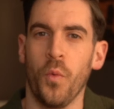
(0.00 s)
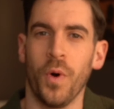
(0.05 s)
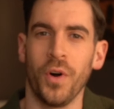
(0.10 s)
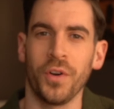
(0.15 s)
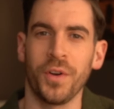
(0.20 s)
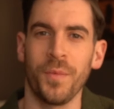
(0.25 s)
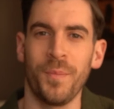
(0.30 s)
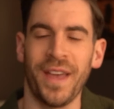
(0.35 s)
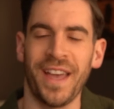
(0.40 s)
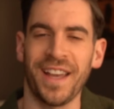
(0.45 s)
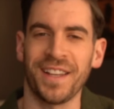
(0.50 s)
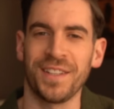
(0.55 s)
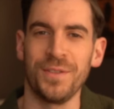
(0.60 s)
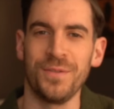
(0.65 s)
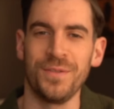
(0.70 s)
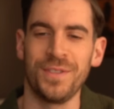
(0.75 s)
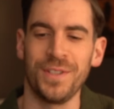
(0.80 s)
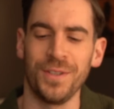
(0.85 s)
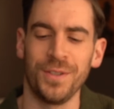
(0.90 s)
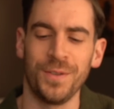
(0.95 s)
Welcome back,
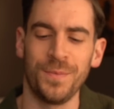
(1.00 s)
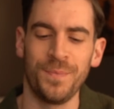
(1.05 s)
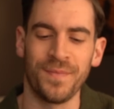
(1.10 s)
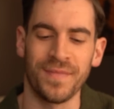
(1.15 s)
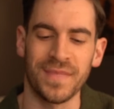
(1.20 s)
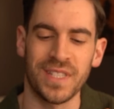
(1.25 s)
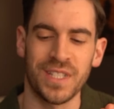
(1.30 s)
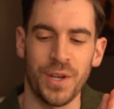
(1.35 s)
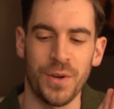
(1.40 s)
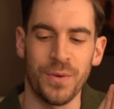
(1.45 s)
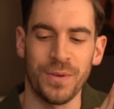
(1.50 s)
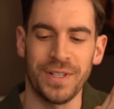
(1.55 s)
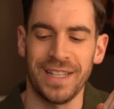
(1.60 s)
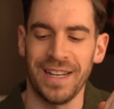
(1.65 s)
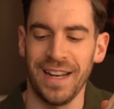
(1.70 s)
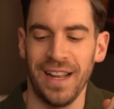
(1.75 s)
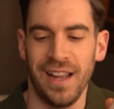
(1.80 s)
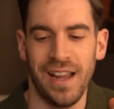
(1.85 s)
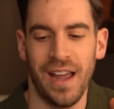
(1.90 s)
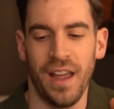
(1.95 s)
YouTube. So
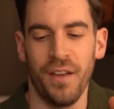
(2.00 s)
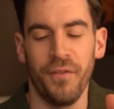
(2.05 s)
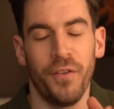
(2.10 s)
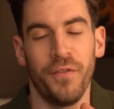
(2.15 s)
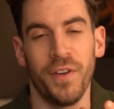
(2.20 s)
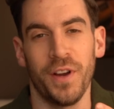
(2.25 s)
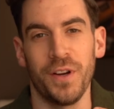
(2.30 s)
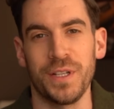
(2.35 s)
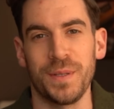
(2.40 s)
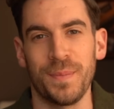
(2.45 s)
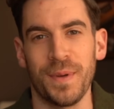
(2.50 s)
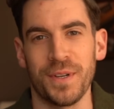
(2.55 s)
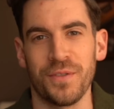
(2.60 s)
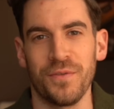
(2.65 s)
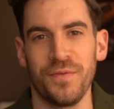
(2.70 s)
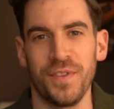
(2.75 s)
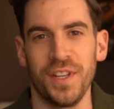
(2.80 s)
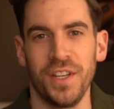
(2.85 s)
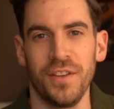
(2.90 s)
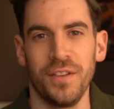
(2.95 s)
today I have a very
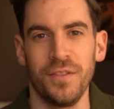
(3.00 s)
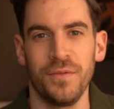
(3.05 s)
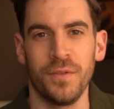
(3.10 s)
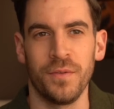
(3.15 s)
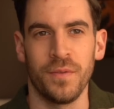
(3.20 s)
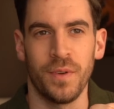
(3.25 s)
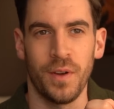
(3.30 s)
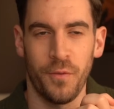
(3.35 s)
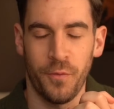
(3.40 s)
special video